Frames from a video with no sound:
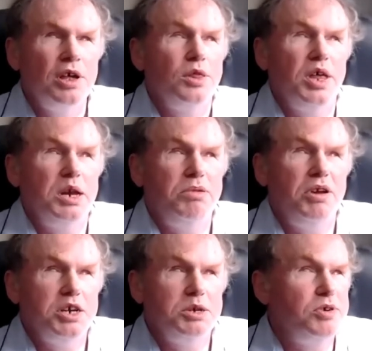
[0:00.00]
that a
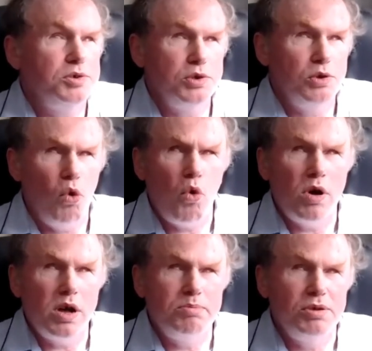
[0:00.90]
blind person
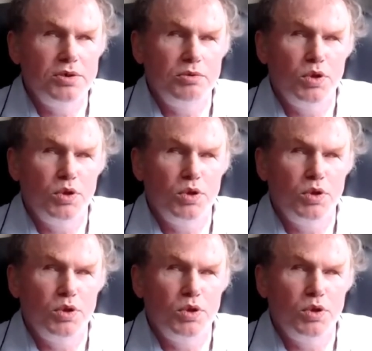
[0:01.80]
or a person